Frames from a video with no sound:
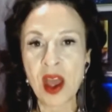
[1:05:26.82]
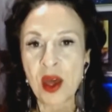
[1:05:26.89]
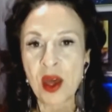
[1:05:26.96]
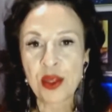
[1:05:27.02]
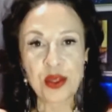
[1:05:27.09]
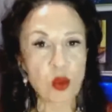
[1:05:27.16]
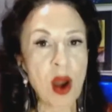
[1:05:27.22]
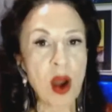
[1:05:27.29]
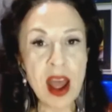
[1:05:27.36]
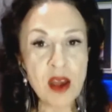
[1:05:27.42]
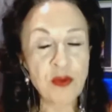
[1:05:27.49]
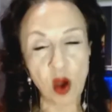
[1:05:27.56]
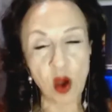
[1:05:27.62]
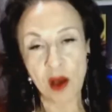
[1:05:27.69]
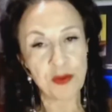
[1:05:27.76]

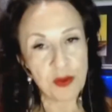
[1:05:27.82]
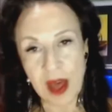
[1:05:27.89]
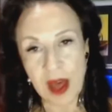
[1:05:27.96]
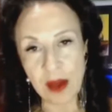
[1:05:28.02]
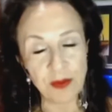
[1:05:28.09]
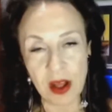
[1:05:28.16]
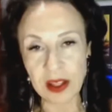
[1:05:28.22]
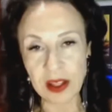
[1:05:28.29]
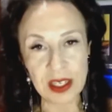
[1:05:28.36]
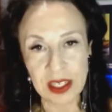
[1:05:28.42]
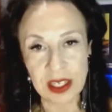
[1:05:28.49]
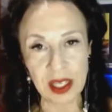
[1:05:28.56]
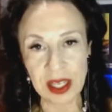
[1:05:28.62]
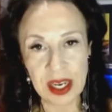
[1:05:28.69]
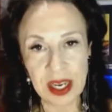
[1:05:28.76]
thrive off of that
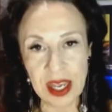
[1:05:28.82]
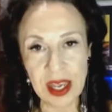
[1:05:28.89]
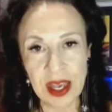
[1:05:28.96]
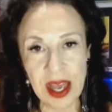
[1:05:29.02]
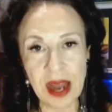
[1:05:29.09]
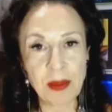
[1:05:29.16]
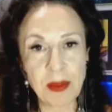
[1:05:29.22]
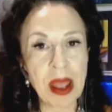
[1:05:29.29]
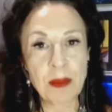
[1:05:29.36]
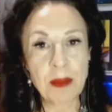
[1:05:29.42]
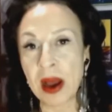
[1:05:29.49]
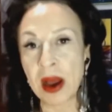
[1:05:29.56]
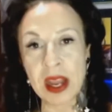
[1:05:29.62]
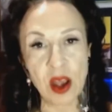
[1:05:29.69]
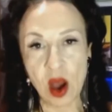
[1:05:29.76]
volatility and make
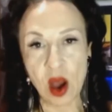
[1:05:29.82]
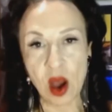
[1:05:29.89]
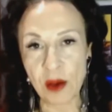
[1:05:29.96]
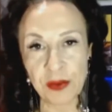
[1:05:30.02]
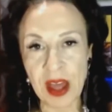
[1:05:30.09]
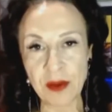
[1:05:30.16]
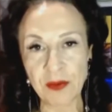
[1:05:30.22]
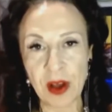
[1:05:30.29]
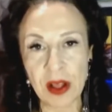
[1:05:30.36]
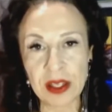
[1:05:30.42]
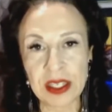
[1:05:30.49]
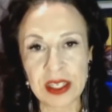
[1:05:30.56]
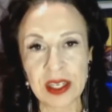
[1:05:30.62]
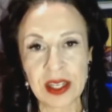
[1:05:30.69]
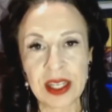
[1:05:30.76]
money off of that
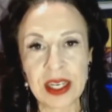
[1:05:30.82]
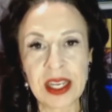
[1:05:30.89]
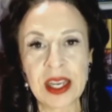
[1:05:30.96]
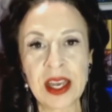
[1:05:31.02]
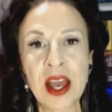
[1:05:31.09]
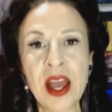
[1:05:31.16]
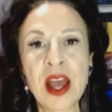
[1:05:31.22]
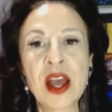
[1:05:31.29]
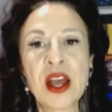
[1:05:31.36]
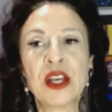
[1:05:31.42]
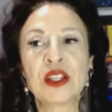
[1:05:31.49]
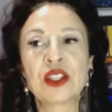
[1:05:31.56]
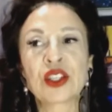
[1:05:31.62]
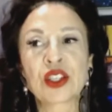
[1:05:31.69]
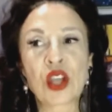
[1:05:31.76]
volatility.
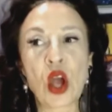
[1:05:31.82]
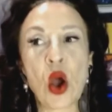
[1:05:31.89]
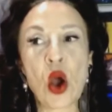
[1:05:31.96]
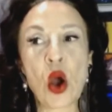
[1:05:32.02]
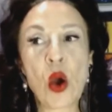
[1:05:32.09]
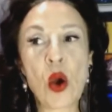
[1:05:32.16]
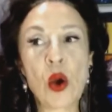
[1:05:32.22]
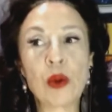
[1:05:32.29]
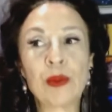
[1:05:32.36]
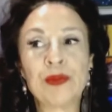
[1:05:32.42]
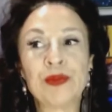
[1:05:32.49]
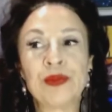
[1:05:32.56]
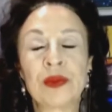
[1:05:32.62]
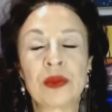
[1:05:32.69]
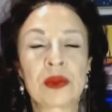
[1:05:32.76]
So
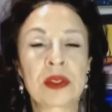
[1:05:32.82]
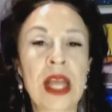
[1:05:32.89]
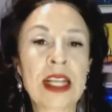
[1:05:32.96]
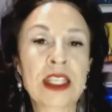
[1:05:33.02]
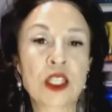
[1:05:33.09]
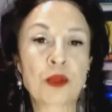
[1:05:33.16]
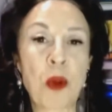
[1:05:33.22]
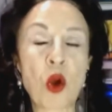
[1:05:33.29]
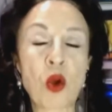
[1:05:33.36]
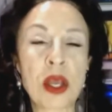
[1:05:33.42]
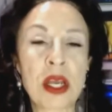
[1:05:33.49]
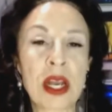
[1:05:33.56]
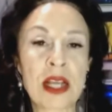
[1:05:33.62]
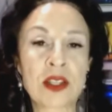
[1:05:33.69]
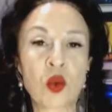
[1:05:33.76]
that's
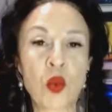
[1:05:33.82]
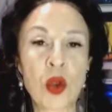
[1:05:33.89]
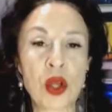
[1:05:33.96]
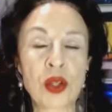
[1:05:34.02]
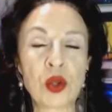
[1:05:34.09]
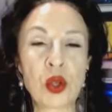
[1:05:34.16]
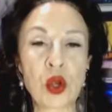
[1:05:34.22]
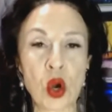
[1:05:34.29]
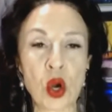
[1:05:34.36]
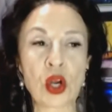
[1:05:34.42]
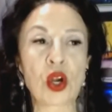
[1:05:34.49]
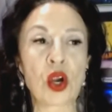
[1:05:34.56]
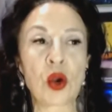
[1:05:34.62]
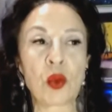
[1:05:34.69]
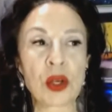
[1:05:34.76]
spoken as a real New
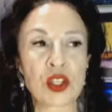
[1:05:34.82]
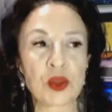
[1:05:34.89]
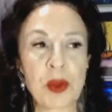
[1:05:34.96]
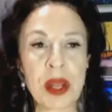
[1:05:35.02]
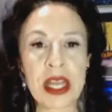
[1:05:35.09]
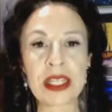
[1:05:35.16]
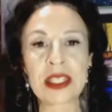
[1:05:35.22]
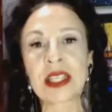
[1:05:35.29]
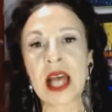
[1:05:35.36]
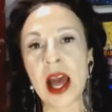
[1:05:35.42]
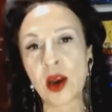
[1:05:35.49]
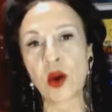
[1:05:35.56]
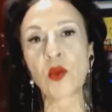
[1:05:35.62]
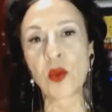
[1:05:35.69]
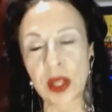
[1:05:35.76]
Yorker, which means
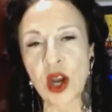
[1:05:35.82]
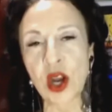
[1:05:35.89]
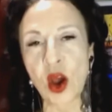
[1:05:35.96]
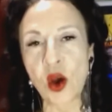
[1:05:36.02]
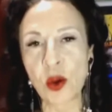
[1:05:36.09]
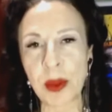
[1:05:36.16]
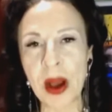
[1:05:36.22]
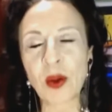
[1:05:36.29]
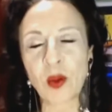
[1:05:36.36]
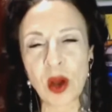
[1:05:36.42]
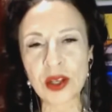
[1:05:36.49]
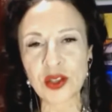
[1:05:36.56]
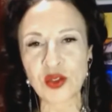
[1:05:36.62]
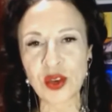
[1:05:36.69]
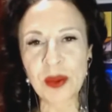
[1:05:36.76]
I don't really know about
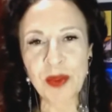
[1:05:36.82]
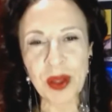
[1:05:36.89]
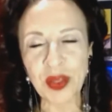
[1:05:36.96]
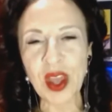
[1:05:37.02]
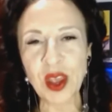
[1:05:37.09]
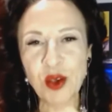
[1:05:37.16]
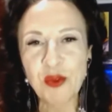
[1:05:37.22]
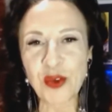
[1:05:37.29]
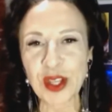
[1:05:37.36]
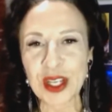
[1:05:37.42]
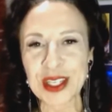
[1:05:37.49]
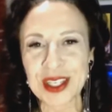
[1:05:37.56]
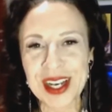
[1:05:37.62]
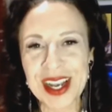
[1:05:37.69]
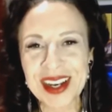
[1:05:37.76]
Wall Street, but thank you for
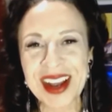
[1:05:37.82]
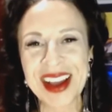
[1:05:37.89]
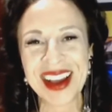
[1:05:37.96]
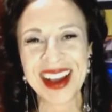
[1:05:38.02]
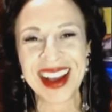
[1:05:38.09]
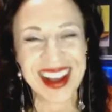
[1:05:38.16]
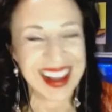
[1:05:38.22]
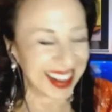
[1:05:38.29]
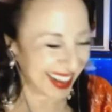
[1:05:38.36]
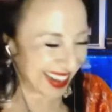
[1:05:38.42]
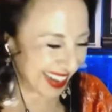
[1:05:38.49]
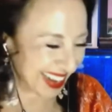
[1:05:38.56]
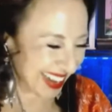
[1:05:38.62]
listening. It